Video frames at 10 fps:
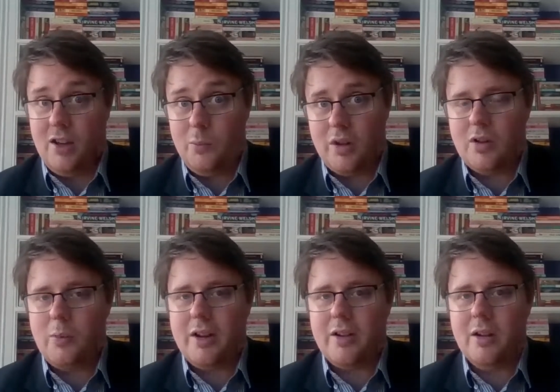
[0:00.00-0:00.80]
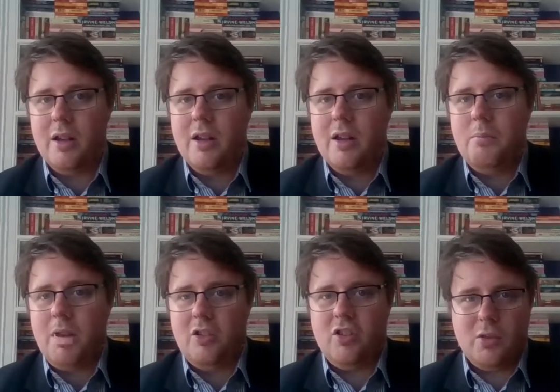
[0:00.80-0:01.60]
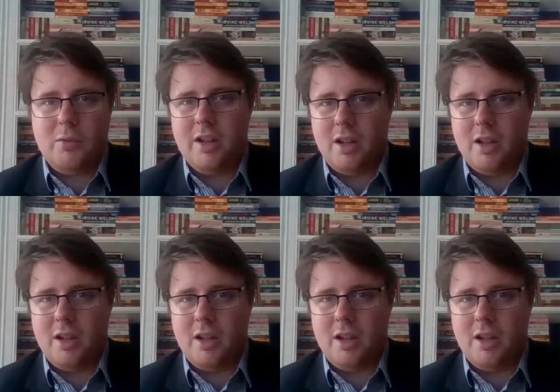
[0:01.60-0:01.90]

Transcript: Facebook and Twitter pages so we can